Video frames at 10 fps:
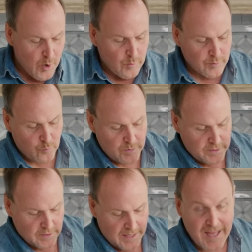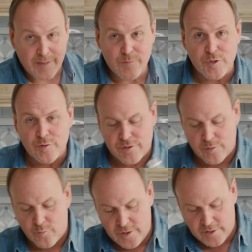with real lime juice
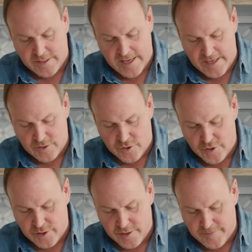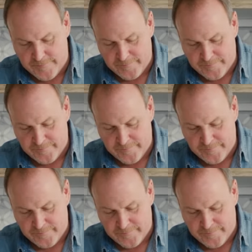and real cane sugar.